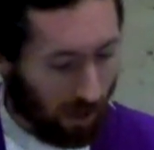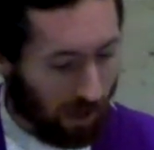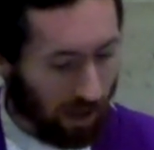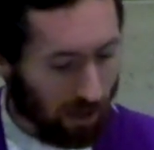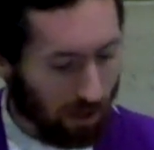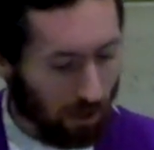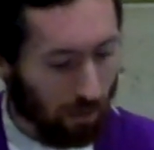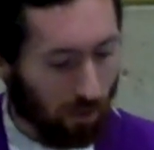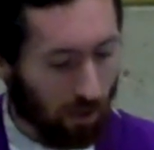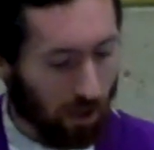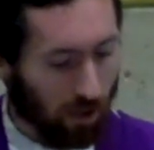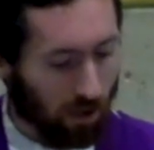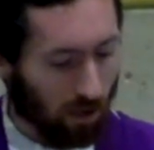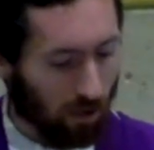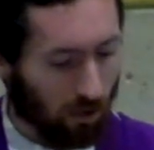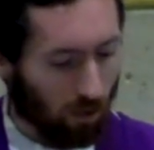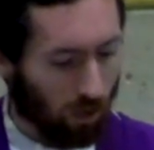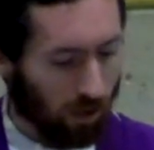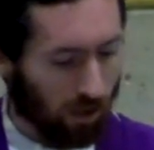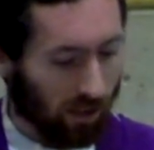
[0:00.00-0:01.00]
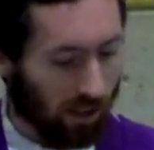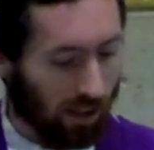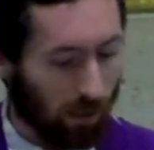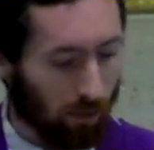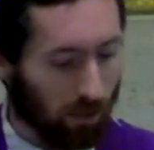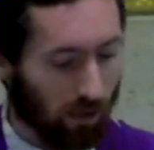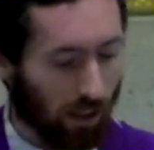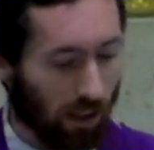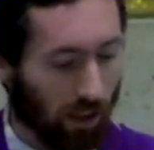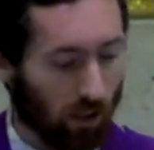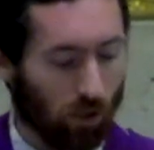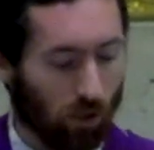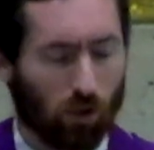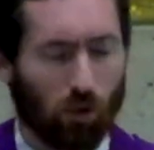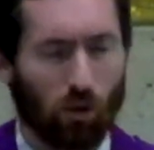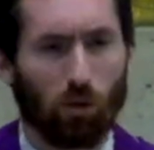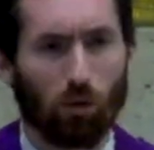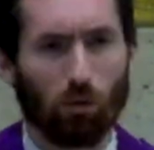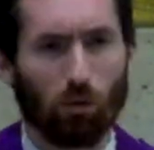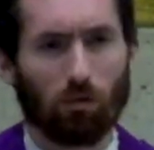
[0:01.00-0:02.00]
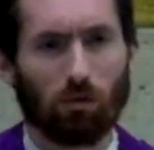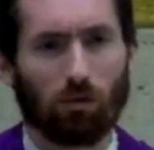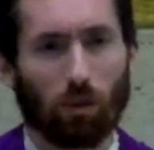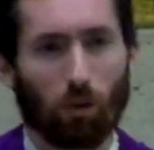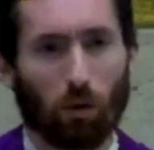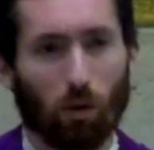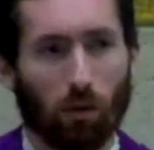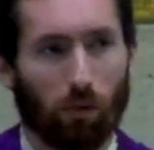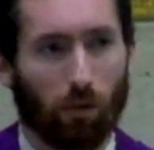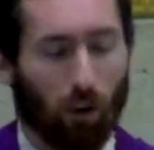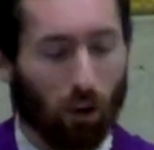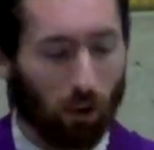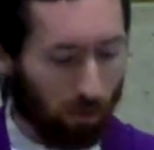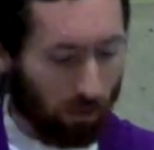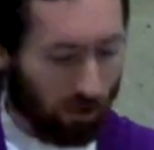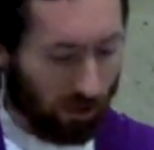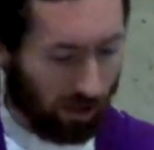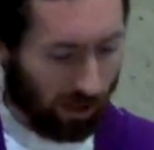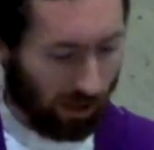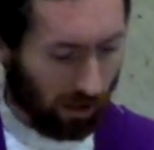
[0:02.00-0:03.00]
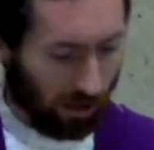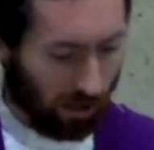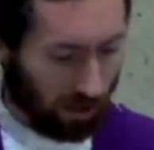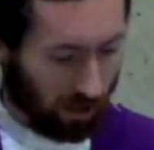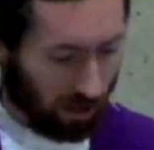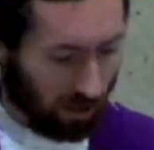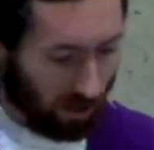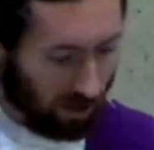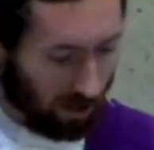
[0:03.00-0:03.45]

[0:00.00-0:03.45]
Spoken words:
He has a vision of what seems like a zoo or a farm scene.